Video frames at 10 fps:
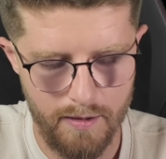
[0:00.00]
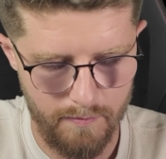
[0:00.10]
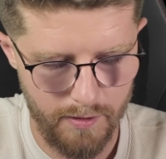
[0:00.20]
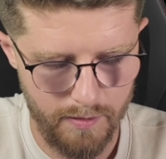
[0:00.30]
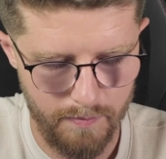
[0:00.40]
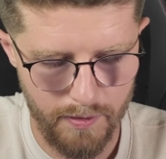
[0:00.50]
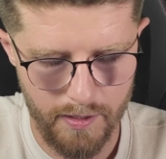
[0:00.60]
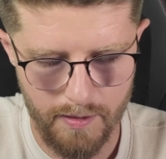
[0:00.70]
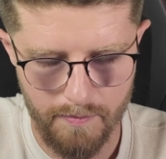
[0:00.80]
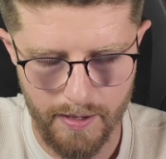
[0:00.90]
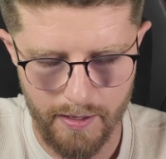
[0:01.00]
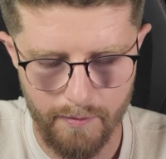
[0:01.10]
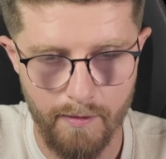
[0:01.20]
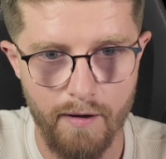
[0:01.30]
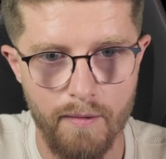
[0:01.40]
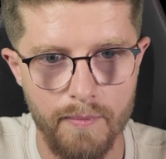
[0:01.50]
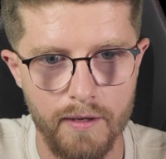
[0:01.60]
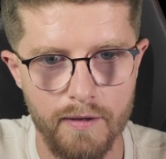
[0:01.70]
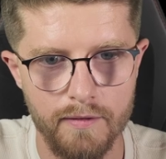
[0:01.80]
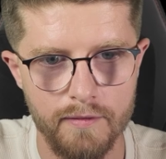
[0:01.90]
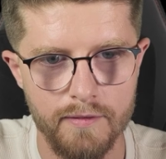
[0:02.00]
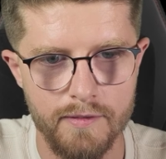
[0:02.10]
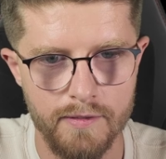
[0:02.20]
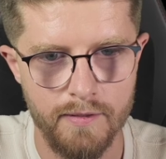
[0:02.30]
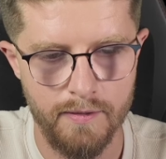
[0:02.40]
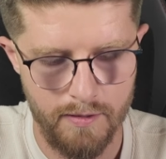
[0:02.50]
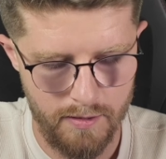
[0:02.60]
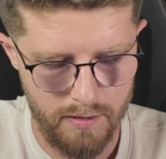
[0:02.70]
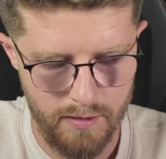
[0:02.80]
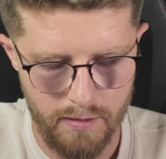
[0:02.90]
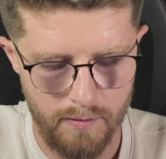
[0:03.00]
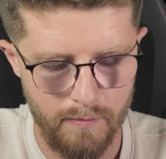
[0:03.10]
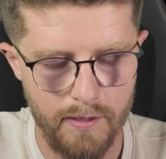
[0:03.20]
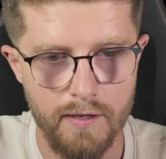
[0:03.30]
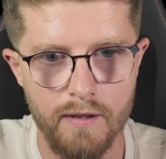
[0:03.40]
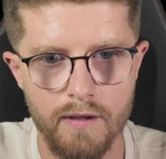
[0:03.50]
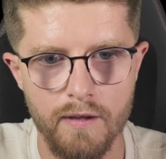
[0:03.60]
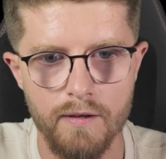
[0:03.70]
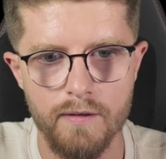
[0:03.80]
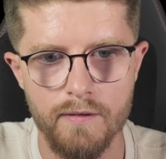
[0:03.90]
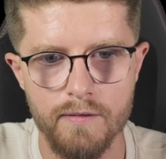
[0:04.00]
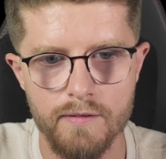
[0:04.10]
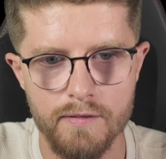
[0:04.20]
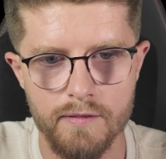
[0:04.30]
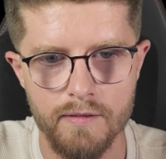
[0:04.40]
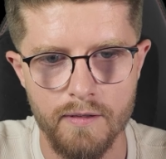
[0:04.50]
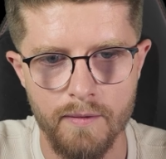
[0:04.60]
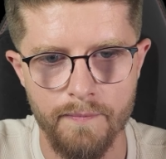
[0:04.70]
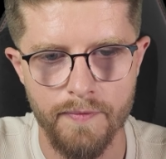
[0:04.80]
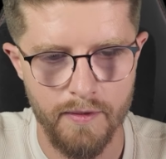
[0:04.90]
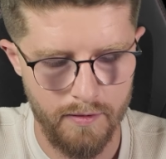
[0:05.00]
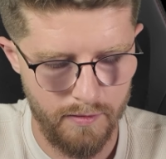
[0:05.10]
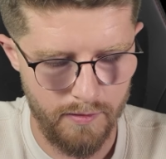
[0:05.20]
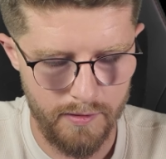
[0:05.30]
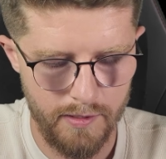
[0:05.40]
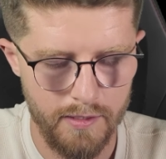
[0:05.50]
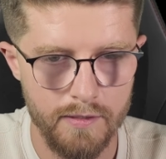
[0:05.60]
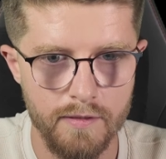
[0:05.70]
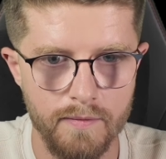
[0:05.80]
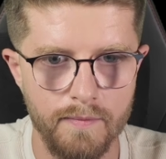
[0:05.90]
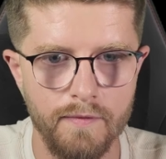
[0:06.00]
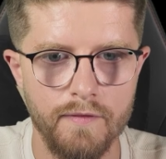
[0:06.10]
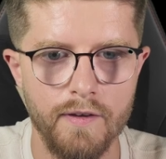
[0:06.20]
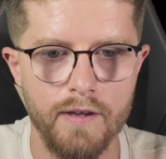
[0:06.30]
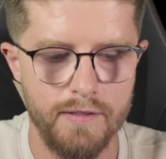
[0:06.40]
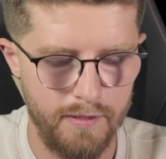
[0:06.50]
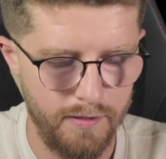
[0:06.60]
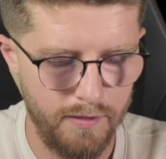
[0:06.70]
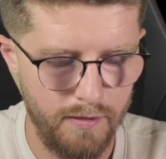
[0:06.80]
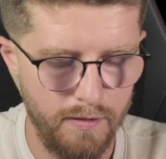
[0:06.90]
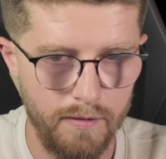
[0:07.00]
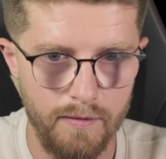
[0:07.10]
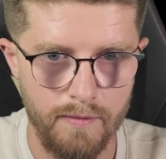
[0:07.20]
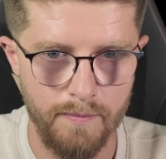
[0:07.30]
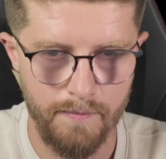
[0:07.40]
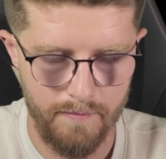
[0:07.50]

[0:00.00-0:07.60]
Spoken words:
and we're going to put it back where it belongs. Windows system32